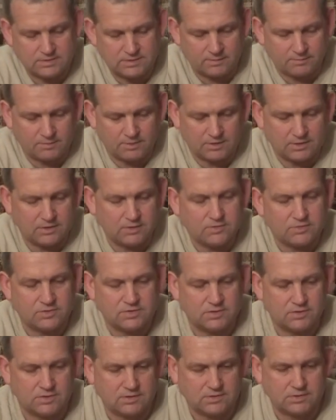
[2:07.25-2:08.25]
I'm going to use
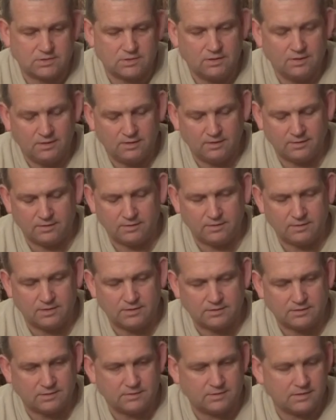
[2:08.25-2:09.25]
this underneath
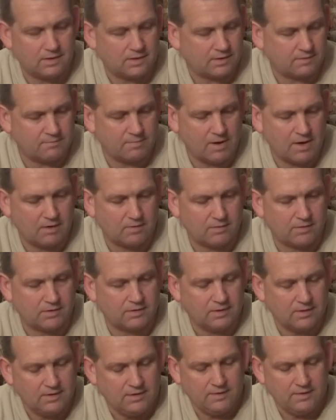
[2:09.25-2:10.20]
the deck, mount it.